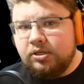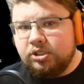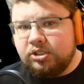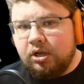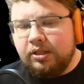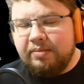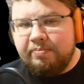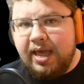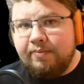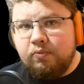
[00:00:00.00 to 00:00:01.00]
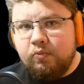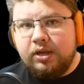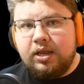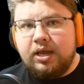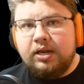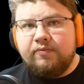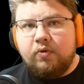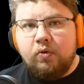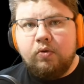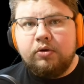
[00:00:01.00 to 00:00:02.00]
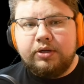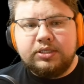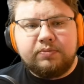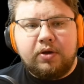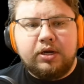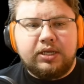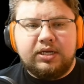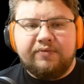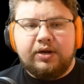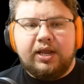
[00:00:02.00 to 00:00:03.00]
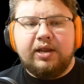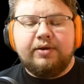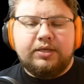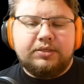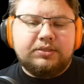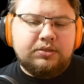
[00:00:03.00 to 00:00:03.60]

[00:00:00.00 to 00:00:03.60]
just on the map what kind of ore is spawning in different areas.